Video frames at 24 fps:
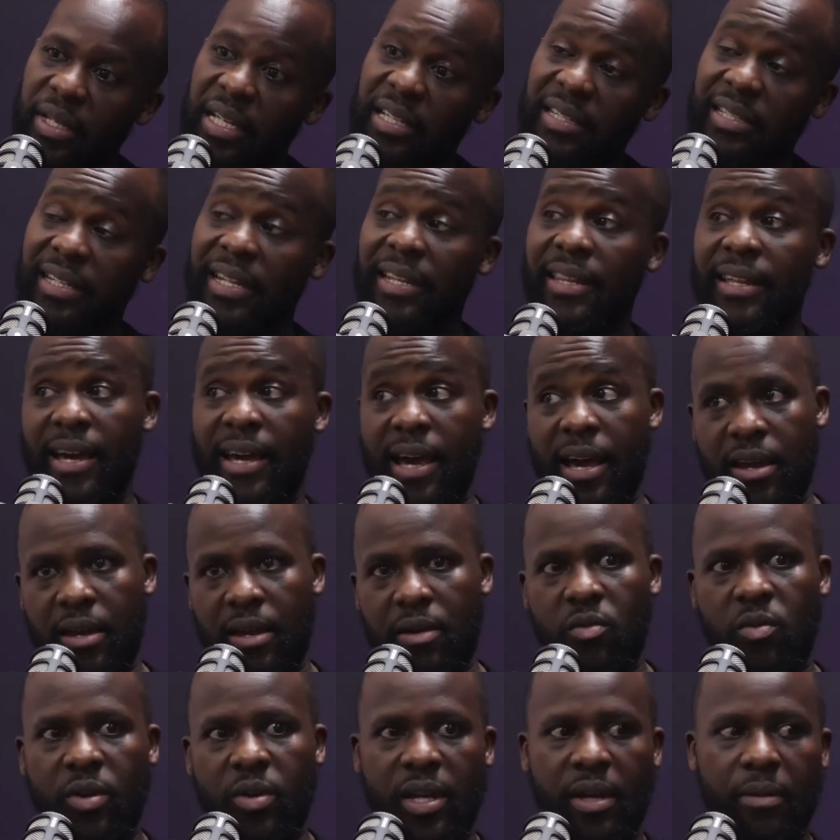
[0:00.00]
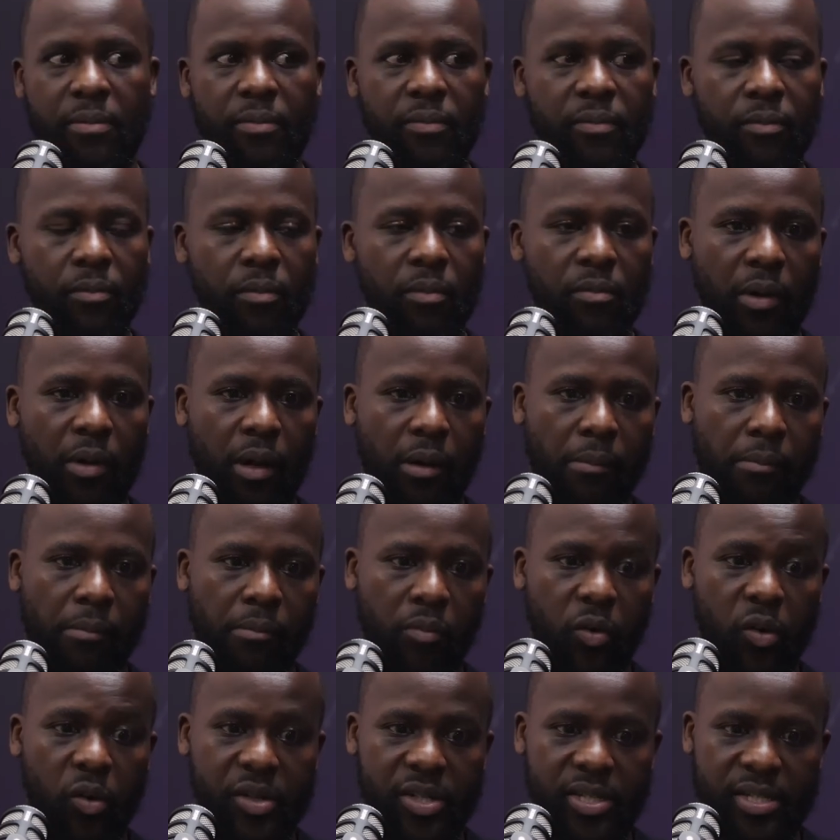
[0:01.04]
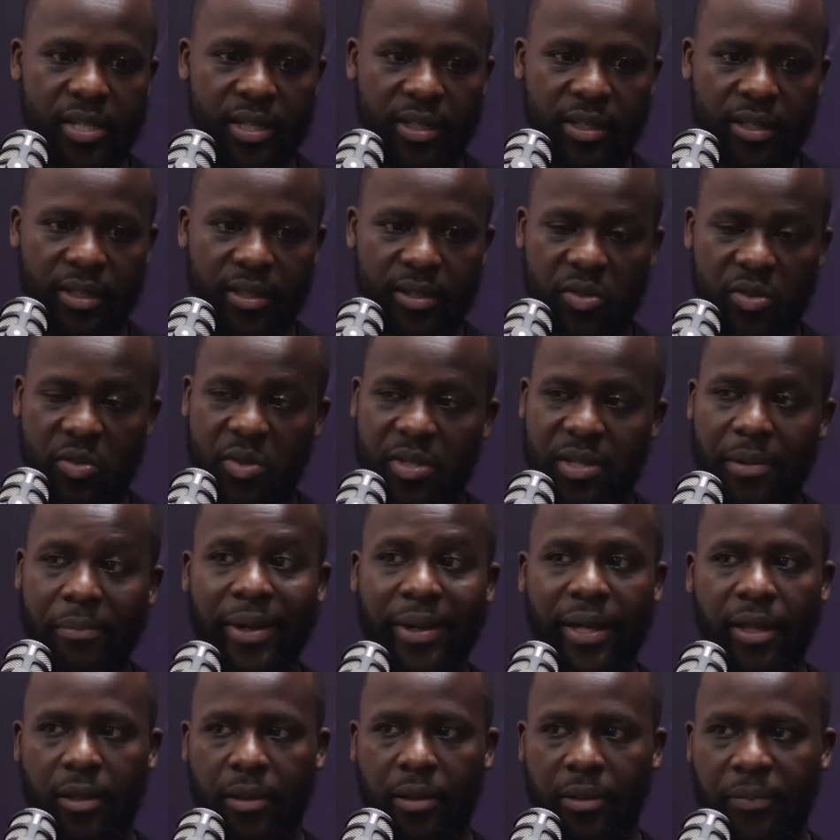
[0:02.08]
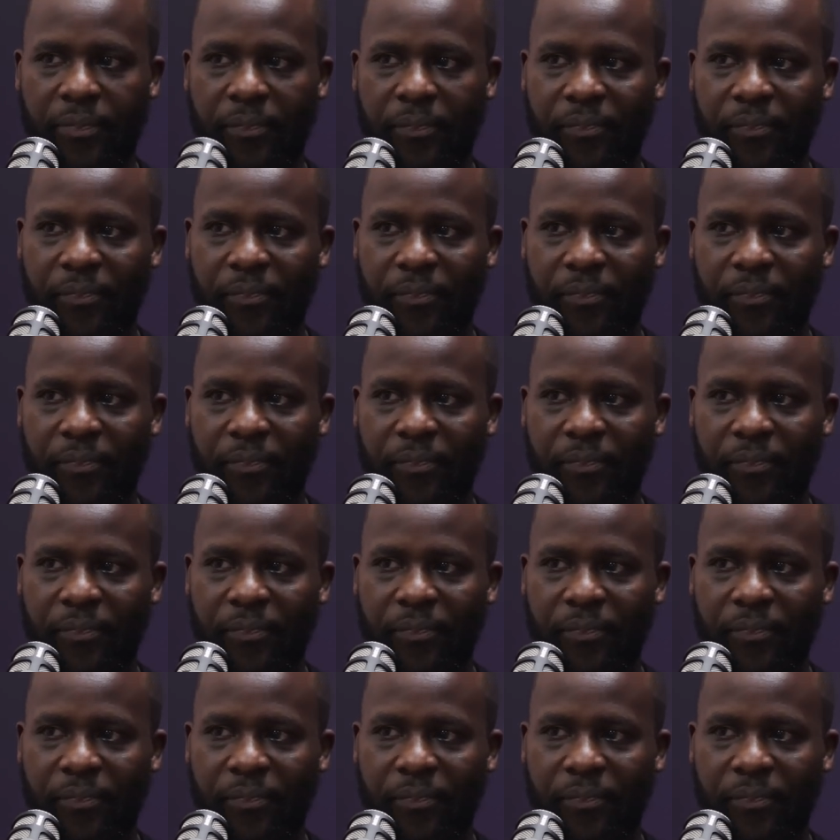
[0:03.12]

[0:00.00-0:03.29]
There's another guy who came more recently. This was a male.